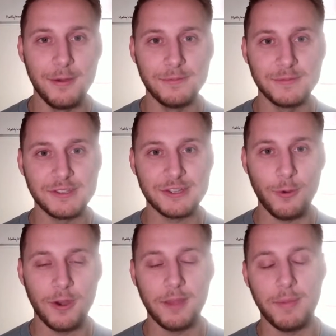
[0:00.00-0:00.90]

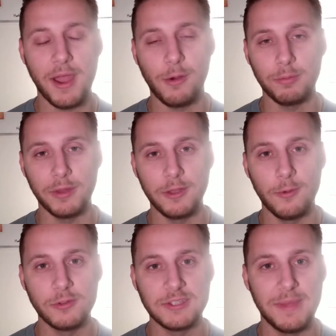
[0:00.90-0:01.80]
scoring a power play
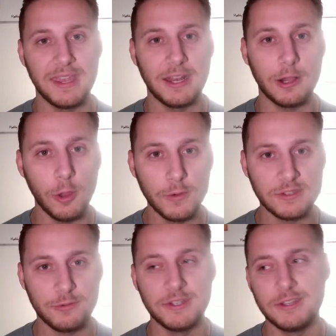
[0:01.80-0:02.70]
goal to make it close,
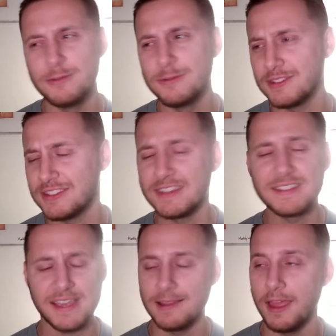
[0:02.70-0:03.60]
3-2. Sens
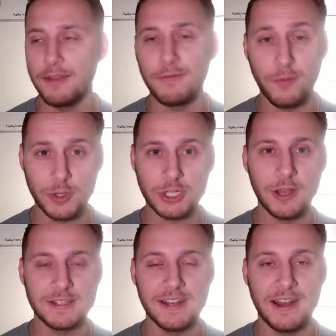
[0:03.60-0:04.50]
had like 4
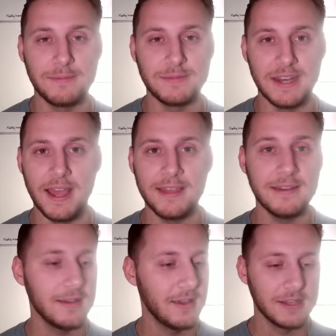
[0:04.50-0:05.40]
shots at an empty net,
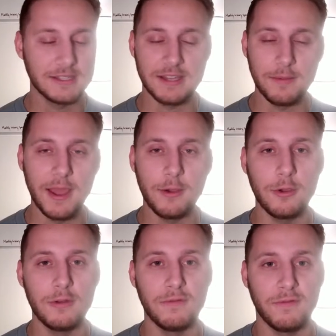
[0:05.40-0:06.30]
somehow
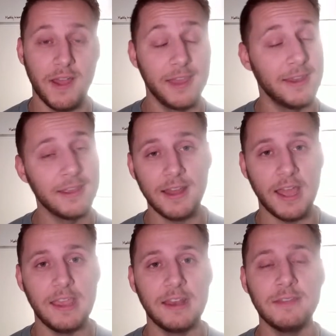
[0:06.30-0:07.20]
couldn't find it.
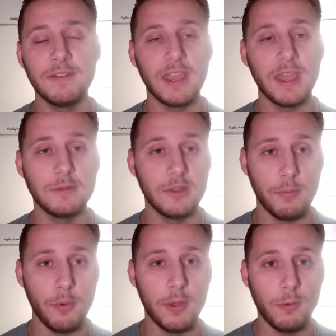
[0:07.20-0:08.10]
It even came to the
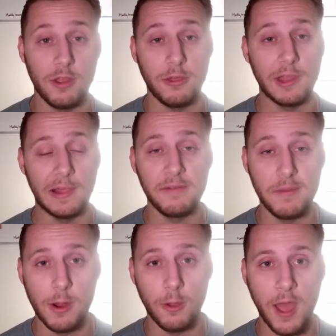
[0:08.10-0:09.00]
point where I thought Leevi
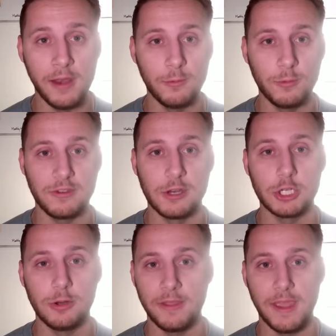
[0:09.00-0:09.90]
Meriläinen was going to
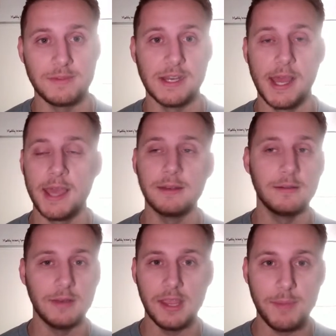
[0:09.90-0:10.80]
shoot on the empty net.
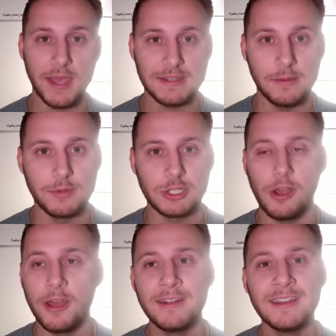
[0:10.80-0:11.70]
He passed up a
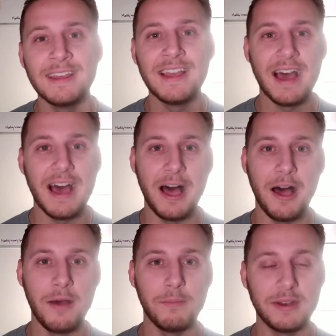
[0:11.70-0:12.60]
shot,
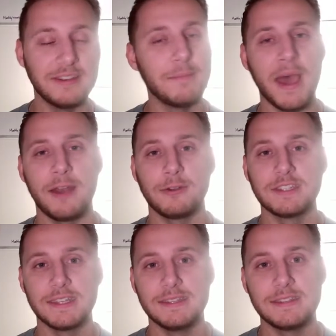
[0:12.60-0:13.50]
but it didn't matter.
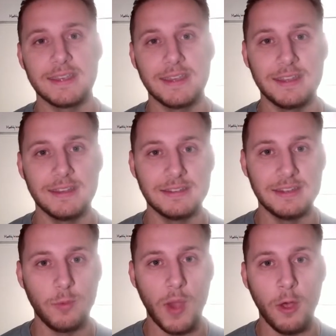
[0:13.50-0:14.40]
Sens
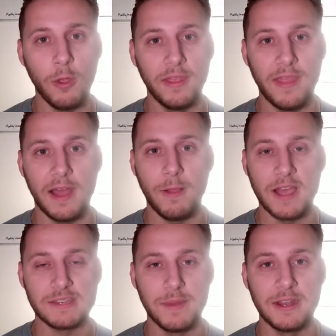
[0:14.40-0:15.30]
did well in that
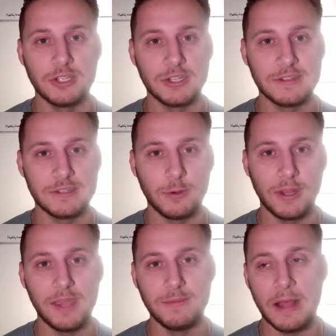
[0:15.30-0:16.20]
last minute just to sort of
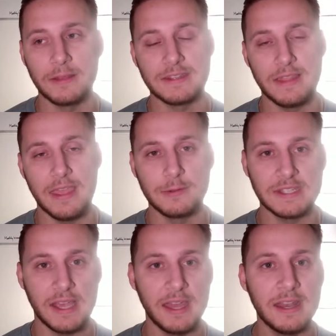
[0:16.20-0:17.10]
keep Dallas to the
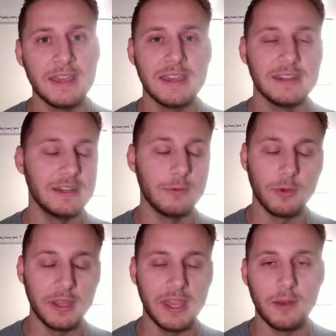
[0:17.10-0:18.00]
outside. Didn't
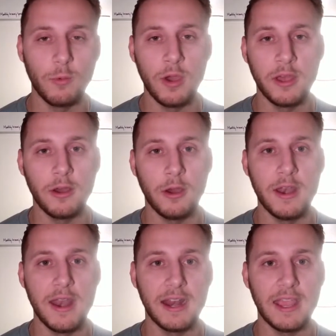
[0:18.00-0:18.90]
really get one
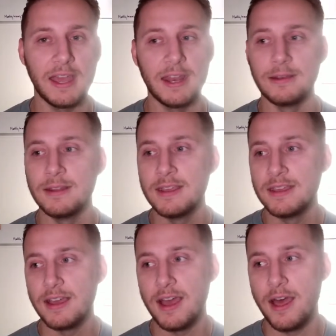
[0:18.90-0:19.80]
on net again,
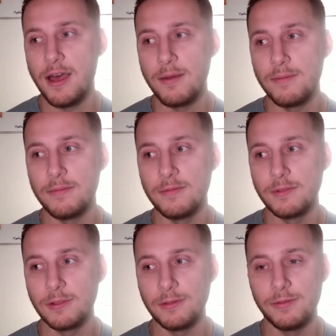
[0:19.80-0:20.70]
and
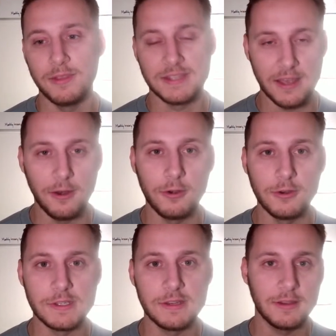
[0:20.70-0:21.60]
the
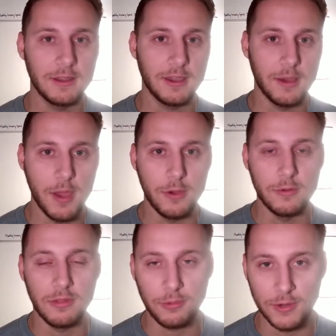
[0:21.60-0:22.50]
Senators come
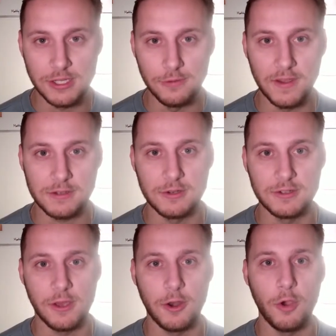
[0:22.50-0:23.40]
out 3-2 victors
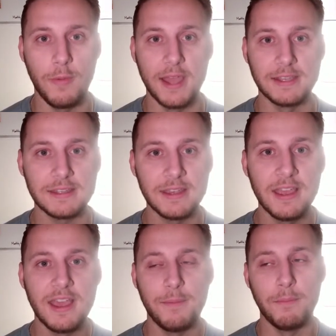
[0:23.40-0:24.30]
on home ice.
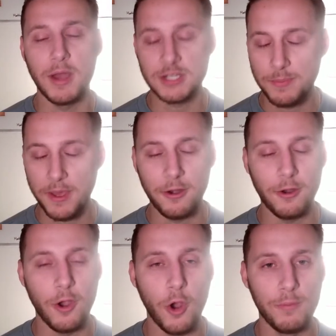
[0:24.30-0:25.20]
Much
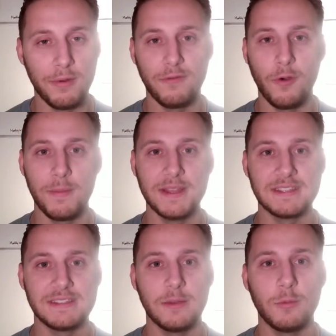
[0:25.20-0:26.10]
better home
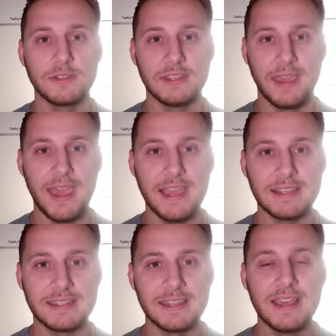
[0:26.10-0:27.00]
performance than was the
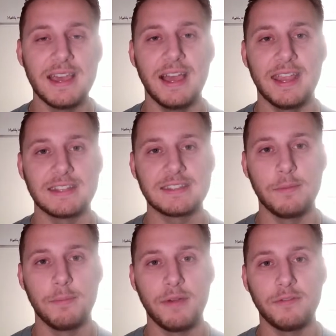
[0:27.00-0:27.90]
case against the
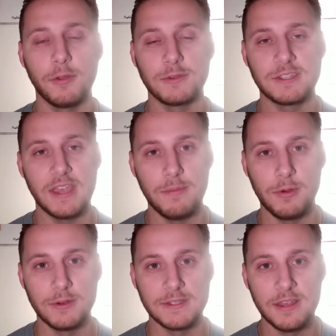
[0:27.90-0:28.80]
Buffalo
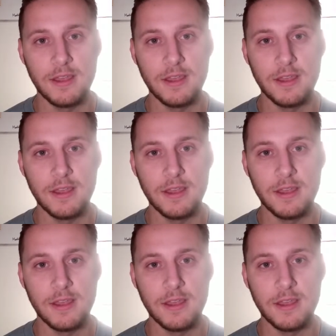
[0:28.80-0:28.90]
Sabres